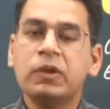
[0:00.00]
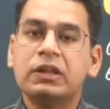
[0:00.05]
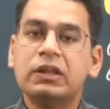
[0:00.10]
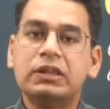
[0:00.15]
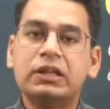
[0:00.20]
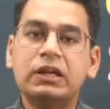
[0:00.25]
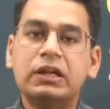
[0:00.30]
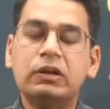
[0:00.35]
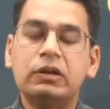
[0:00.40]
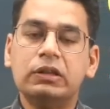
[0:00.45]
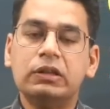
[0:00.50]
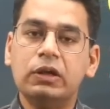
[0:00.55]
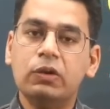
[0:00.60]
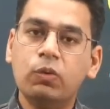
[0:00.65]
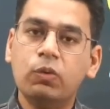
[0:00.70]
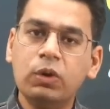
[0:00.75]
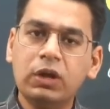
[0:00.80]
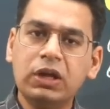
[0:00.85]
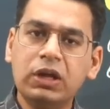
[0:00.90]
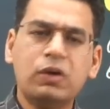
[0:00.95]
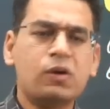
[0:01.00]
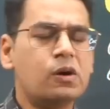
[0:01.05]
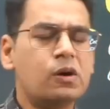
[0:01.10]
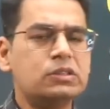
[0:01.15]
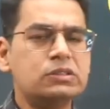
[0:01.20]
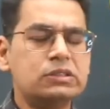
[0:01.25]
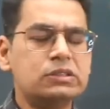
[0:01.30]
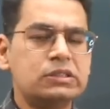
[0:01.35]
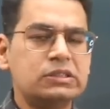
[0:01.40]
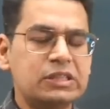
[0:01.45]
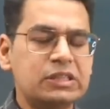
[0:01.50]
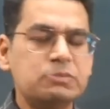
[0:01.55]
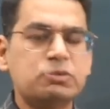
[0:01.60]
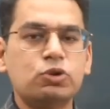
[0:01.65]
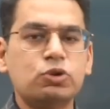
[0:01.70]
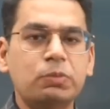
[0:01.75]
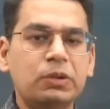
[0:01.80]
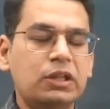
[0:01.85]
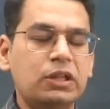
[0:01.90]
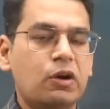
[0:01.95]
then the only cons seems
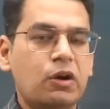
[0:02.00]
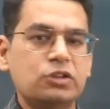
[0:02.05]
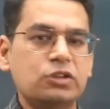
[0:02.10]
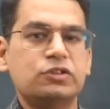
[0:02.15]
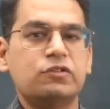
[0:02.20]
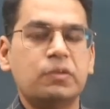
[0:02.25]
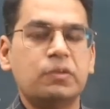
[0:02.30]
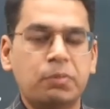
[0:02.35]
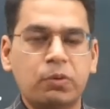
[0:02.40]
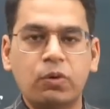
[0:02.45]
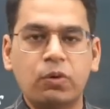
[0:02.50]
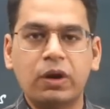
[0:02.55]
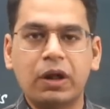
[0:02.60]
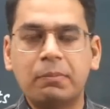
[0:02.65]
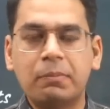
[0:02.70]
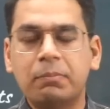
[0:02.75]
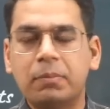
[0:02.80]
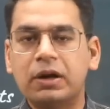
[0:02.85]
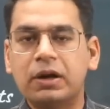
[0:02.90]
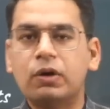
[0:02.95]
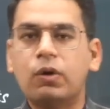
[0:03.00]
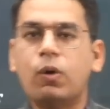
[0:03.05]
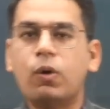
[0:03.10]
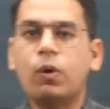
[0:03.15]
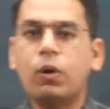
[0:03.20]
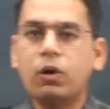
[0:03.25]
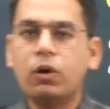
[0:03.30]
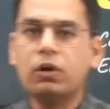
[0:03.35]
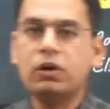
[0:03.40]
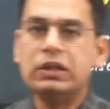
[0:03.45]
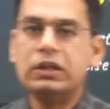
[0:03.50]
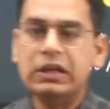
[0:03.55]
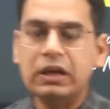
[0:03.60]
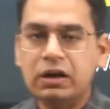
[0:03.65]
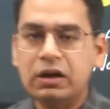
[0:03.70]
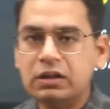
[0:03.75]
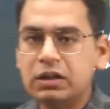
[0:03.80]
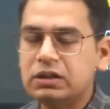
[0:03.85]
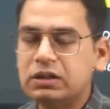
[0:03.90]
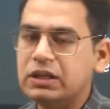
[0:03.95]
to be the cost of the program, but all the
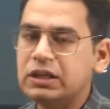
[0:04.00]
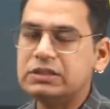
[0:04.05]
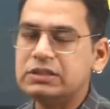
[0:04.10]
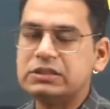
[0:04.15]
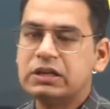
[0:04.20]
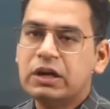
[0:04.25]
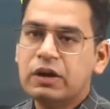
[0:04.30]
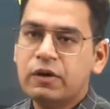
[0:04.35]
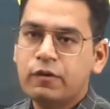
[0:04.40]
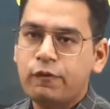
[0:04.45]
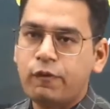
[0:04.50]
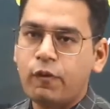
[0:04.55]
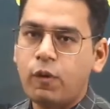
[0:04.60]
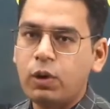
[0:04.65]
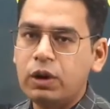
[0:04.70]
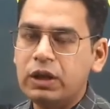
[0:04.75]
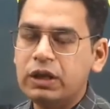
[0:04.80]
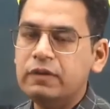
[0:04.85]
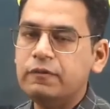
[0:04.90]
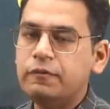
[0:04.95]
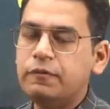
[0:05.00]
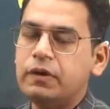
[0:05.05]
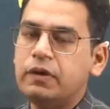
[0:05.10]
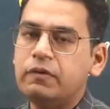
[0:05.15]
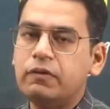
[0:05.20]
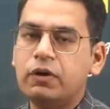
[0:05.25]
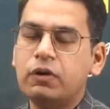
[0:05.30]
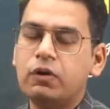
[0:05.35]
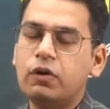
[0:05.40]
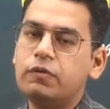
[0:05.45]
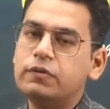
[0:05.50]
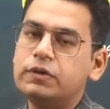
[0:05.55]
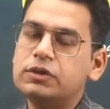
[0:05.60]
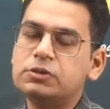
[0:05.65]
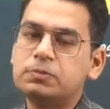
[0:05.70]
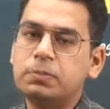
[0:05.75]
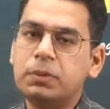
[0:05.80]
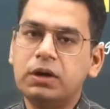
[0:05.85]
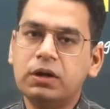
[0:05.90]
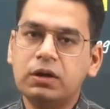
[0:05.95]
other things fall in favor of
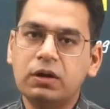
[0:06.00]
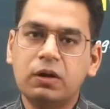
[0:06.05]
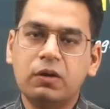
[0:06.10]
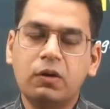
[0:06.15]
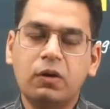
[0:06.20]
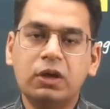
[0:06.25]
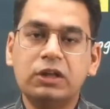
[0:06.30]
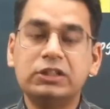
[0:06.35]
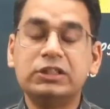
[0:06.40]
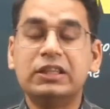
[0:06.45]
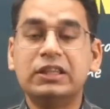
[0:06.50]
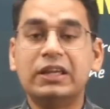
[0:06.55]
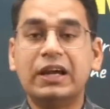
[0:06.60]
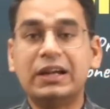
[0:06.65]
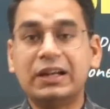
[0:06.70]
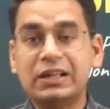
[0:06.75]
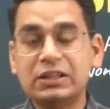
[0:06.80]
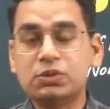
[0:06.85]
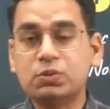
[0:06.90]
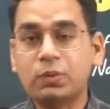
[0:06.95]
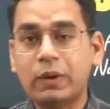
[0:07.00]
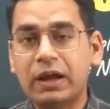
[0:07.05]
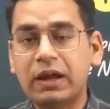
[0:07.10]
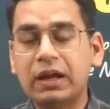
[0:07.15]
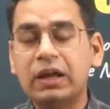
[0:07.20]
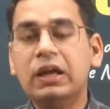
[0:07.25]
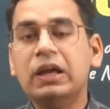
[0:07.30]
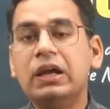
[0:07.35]
this particular college, and that is why